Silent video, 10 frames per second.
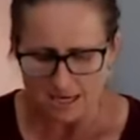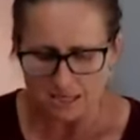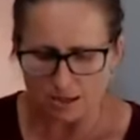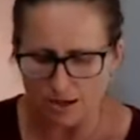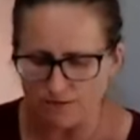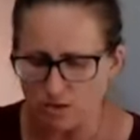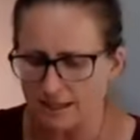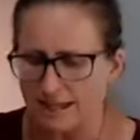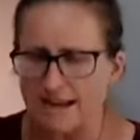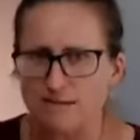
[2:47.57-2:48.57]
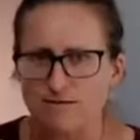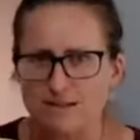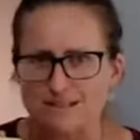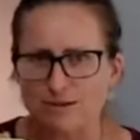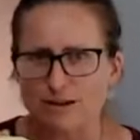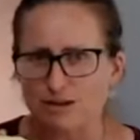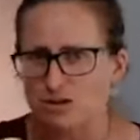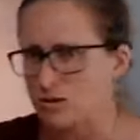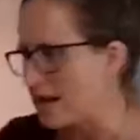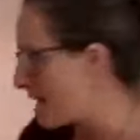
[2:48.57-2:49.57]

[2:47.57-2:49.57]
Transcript: So I've got ladyfingers off our tree out